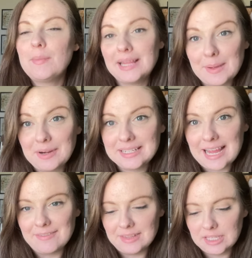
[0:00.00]
my library does
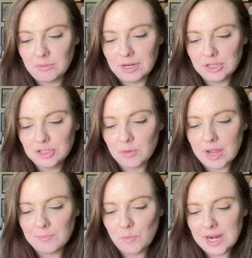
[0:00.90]
have this one, so
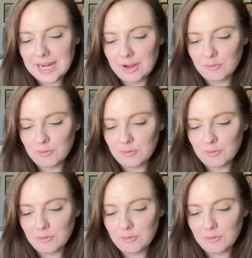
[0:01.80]
I'm waiting